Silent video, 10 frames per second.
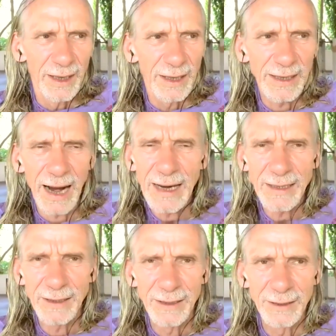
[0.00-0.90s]
a
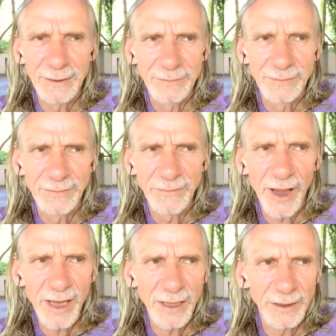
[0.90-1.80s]
right
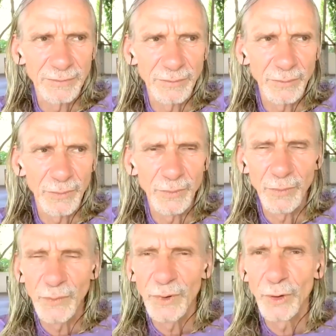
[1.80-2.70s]
way
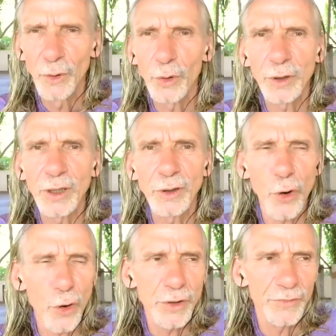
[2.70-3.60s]
or a
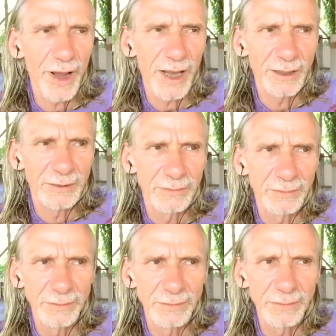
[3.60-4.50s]
wrong way
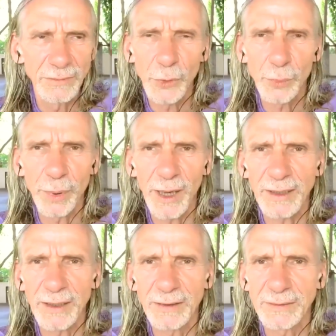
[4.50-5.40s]
to
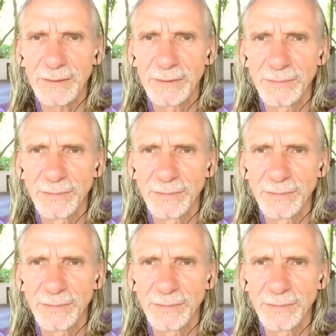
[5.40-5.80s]
practice.